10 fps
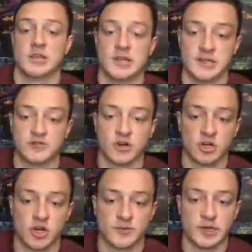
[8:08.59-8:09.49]
That's very
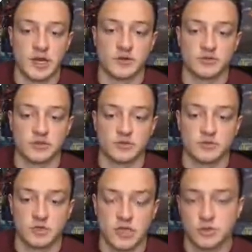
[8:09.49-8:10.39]
common. Now,
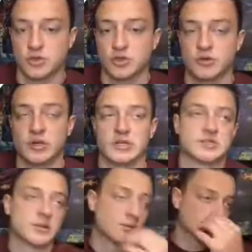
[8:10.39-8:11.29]
because we're doing
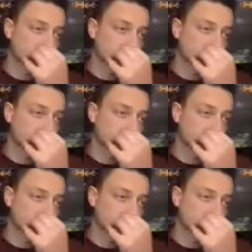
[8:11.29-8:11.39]
something we're